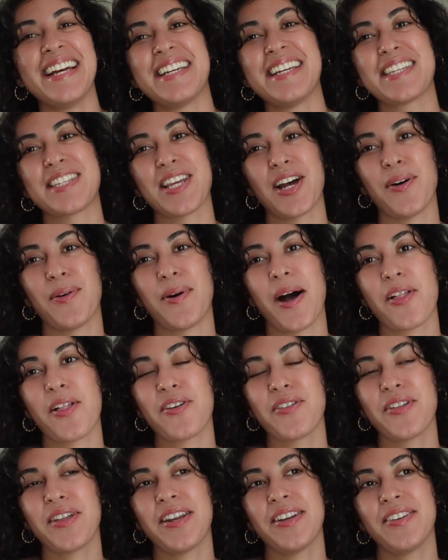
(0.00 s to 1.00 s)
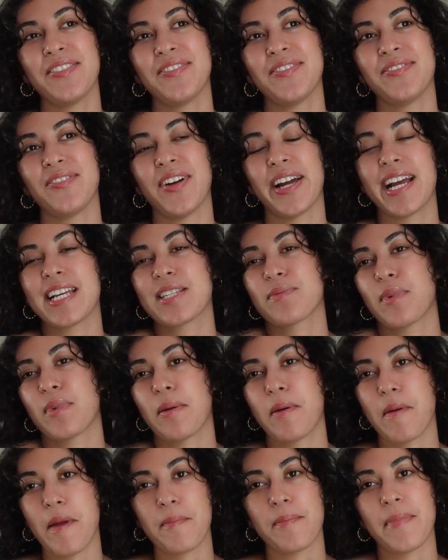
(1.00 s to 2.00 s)
So other than, well, I guess
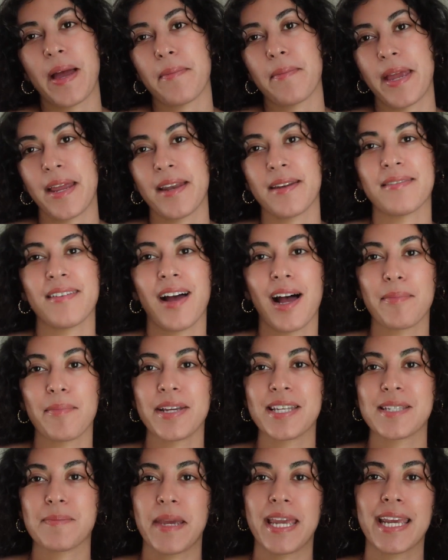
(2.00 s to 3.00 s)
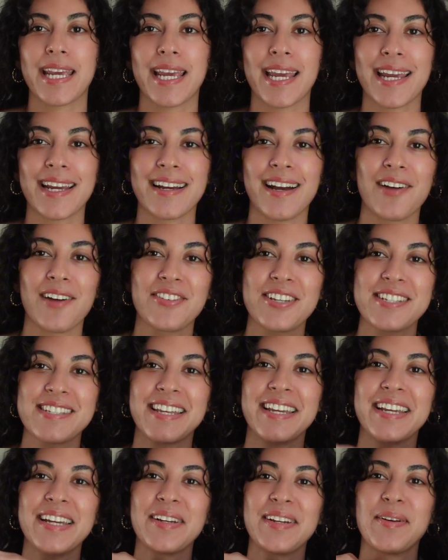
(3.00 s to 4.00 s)
my main hobby is baking,
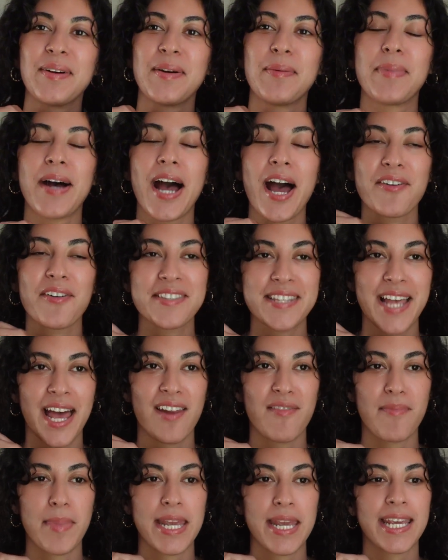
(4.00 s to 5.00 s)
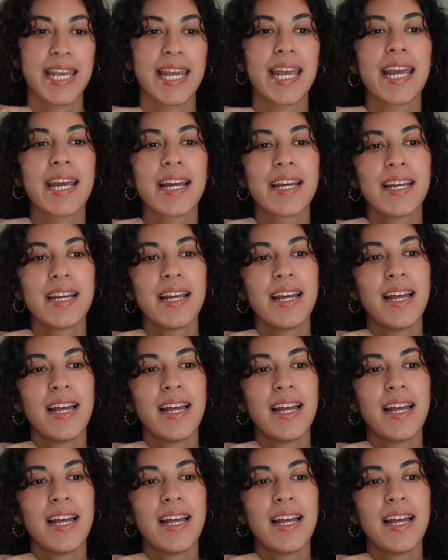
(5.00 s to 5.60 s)
obviously, but outside of baking,